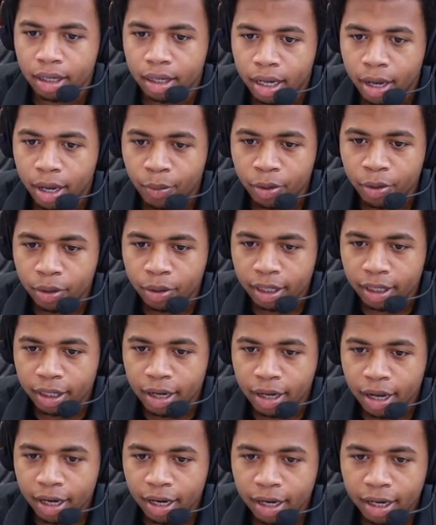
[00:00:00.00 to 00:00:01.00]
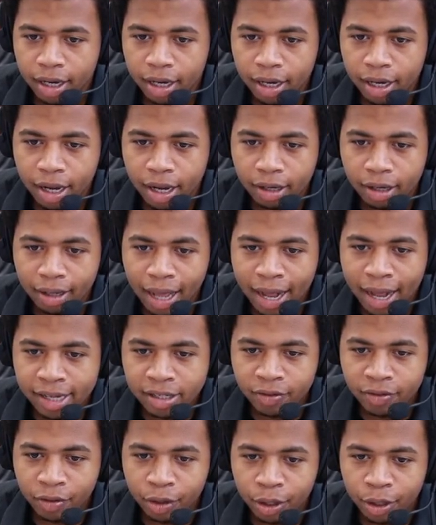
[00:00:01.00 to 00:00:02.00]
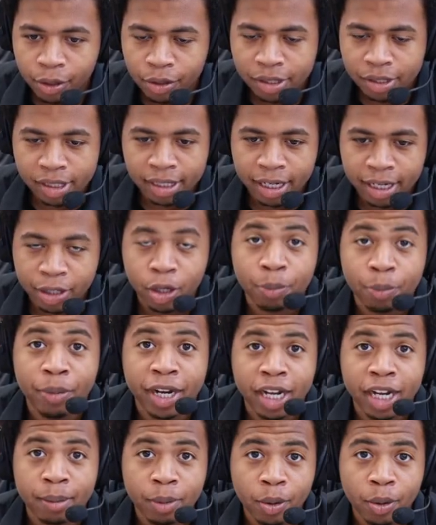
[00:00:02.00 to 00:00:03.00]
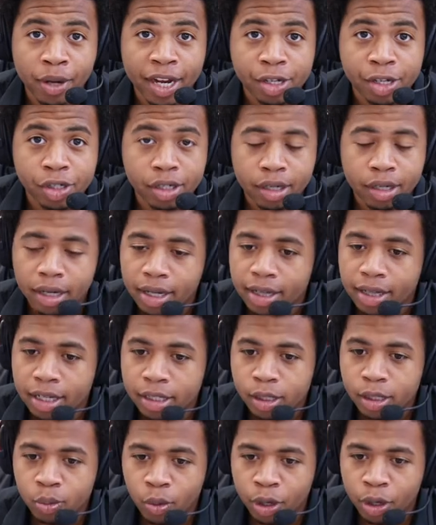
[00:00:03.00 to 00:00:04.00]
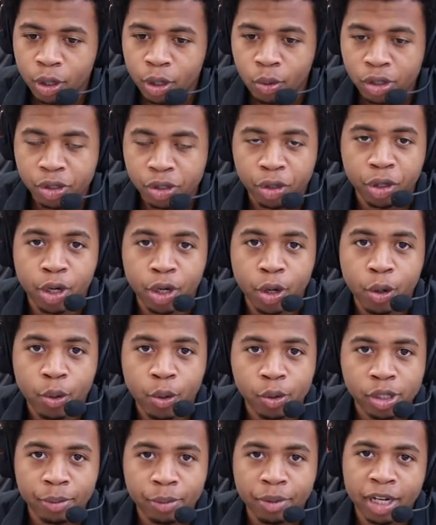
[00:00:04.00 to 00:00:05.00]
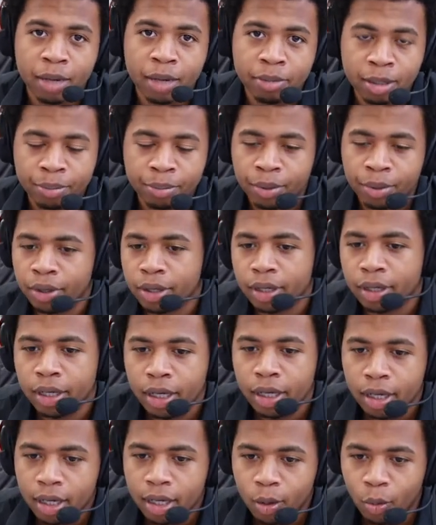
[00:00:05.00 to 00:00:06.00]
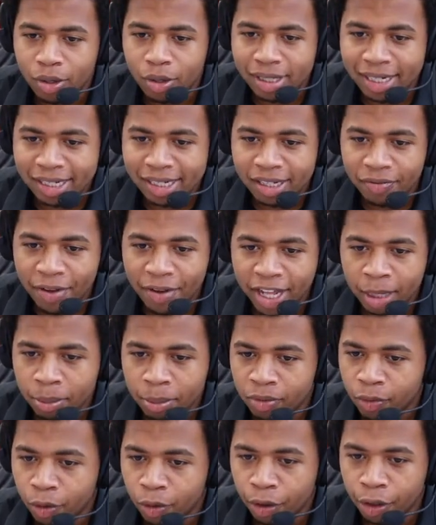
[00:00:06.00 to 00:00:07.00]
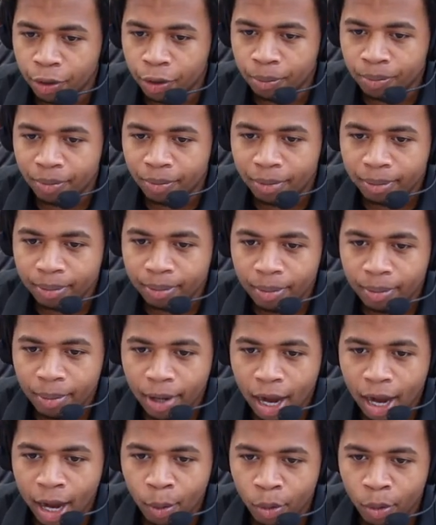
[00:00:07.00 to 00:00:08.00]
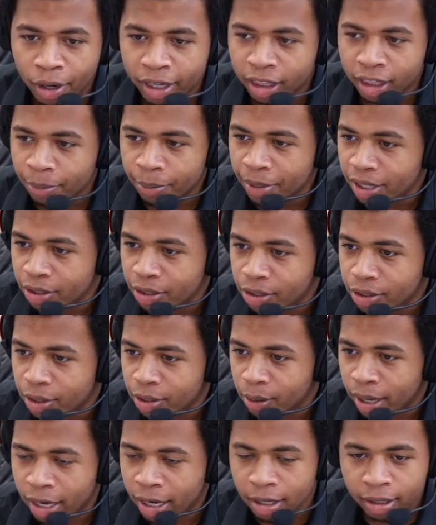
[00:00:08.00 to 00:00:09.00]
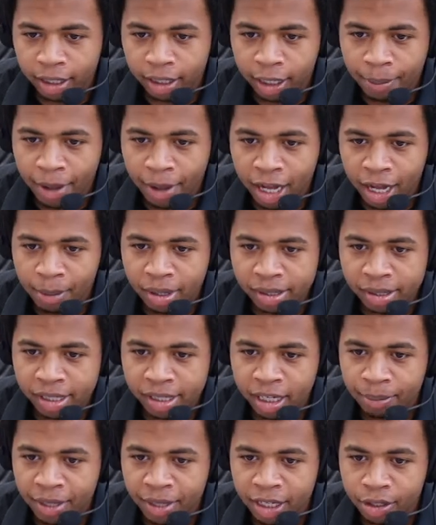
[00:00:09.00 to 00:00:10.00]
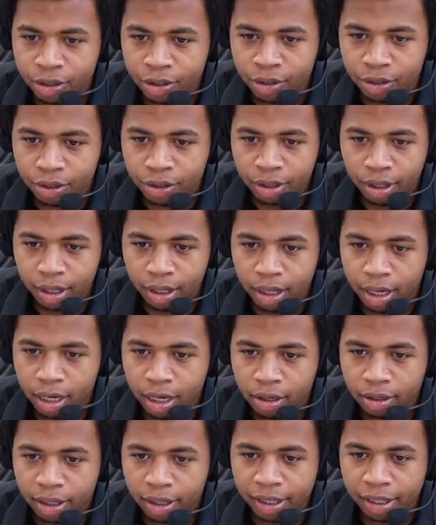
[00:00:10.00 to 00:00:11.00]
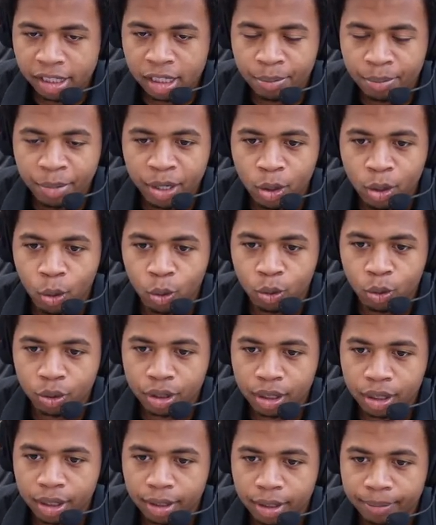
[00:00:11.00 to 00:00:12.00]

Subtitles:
And when you click on it, it'll ask for you to select your pickup location. This is where you want to go to pick up the book once it's available for you. I work at the beach, so I'll click Panama City Beach, and I'll click Submit Hold.